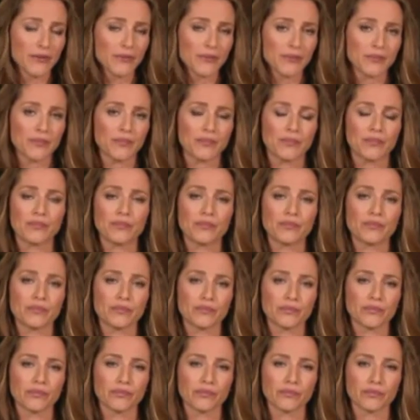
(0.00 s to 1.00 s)

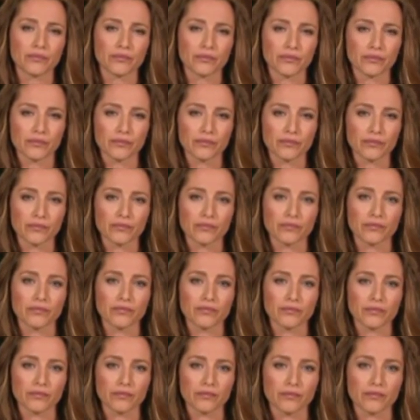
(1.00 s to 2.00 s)

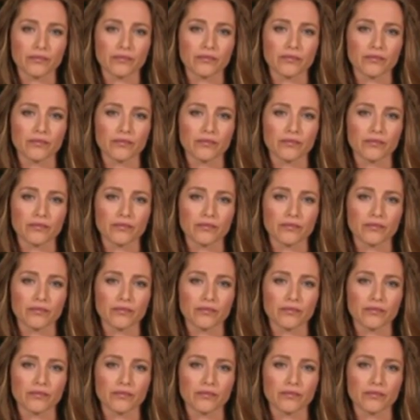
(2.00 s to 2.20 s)
(not speaking)